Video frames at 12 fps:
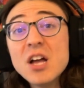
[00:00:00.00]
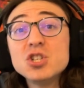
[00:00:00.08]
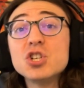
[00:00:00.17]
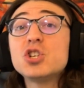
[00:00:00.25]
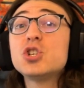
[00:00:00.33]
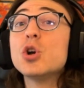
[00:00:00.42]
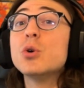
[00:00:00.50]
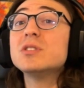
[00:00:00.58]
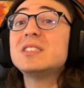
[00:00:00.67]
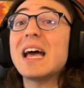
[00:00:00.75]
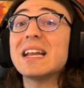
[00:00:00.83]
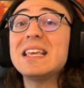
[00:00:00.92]
just shows
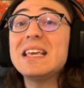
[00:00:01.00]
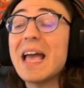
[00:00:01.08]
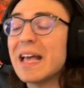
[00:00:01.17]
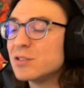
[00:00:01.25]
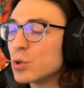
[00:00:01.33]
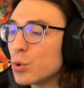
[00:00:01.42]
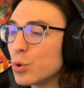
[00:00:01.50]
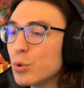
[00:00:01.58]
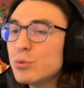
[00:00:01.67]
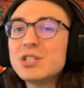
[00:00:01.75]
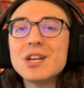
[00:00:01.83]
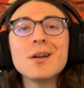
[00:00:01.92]
that he is
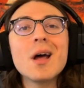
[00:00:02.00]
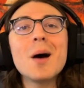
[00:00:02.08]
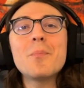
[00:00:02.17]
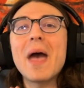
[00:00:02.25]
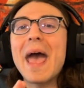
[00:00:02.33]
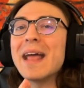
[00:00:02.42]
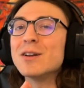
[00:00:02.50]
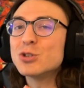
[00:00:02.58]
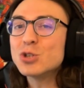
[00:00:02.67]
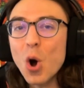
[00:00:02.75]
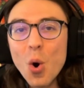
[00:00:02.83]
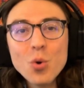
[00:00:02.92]
loosened up and
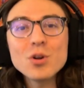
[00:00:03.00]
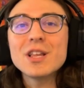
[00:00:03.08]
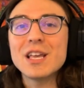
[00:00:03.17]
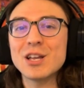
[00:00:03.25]
totally in